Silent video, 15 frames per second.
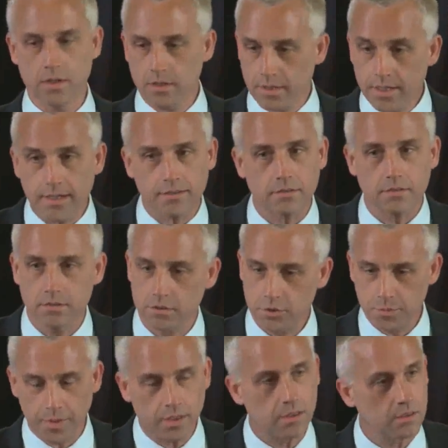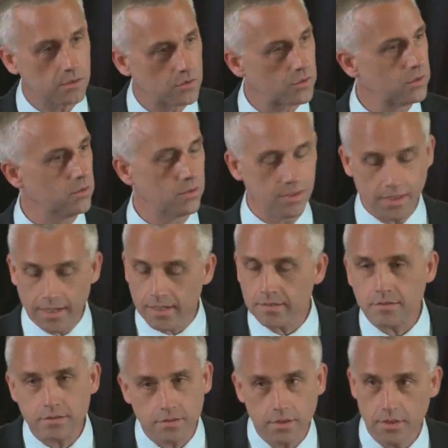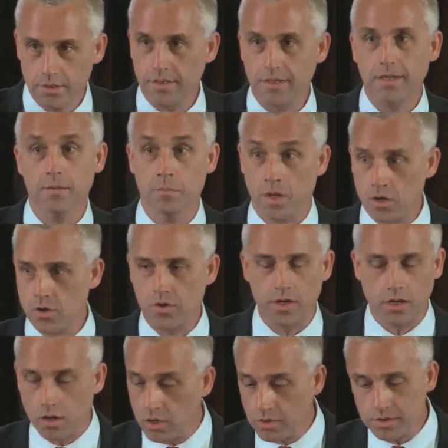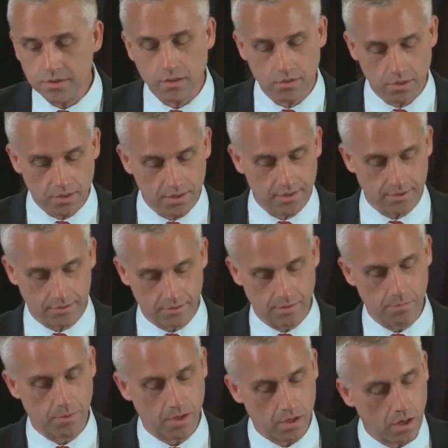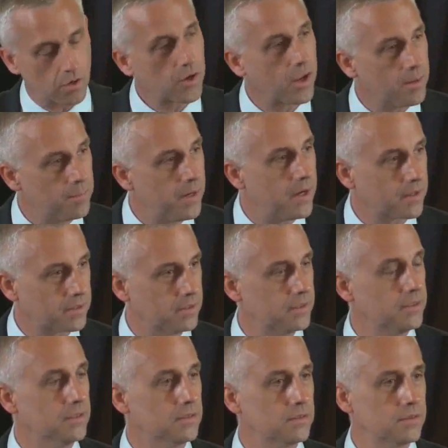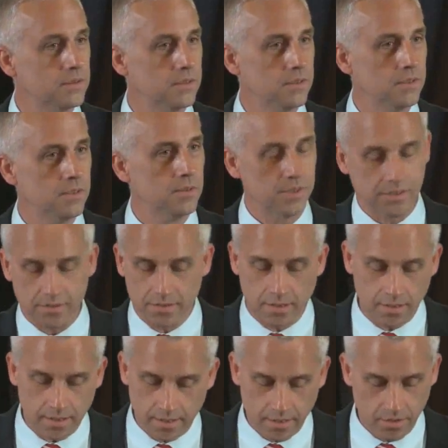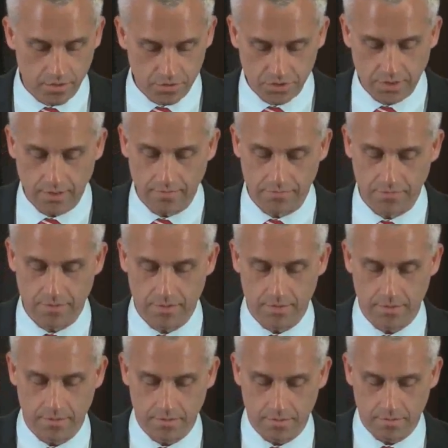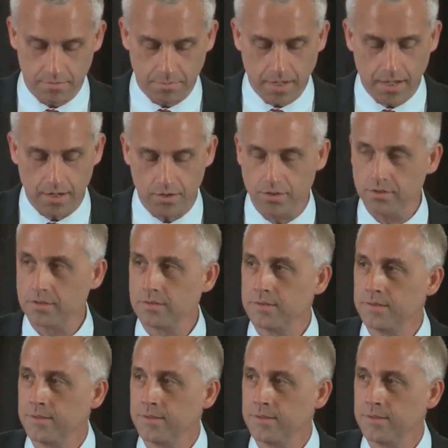Yes, speaking the truth. Yes, again, martyring and all these other things. But it all came back to this because none of that other stuff matters.